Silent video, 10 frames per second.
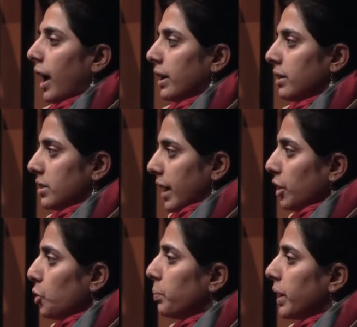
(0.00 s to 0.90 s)
and try
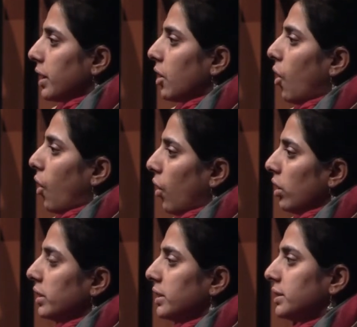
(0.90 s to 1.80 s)
to bring
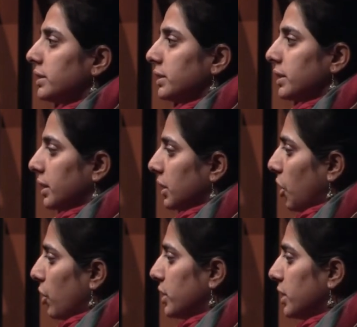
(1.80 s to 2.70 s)
all this
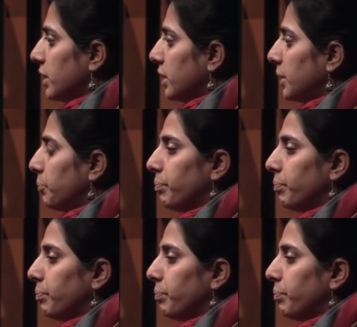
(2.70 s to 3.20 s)
ecological